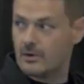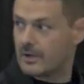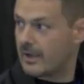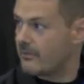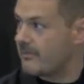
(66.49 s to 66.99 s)
You
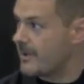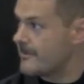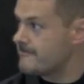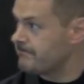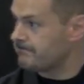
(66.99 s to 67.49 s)
okay with me? Mm
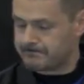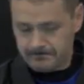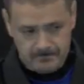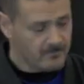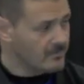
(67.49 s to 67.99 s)

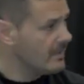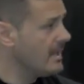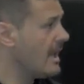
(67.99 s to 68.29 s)
-hmm.